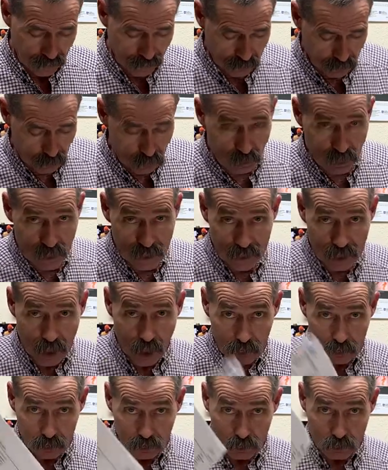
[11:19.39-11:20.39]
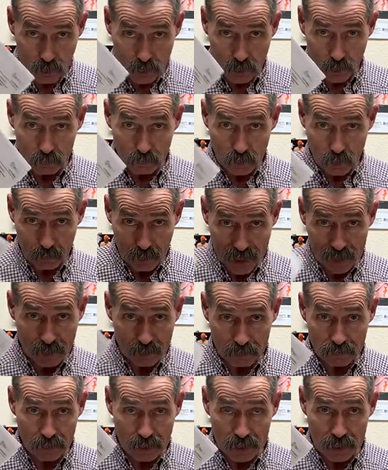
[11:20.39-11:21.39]
You cannot use them to make a
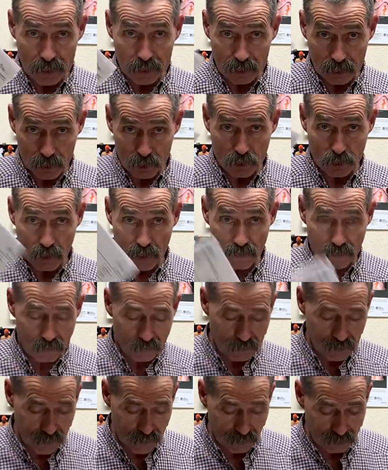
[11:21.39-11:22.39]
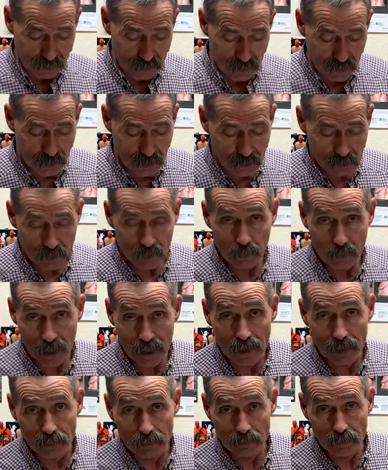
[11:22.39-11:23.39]
feed unless you have a VFD to make
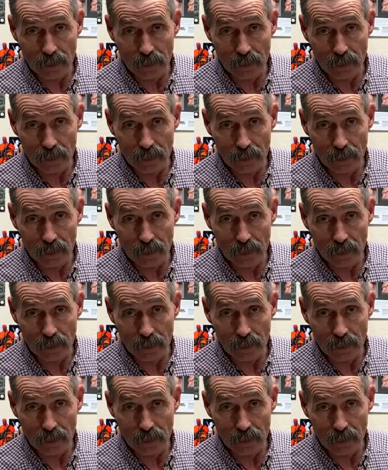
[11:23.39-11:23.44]
it,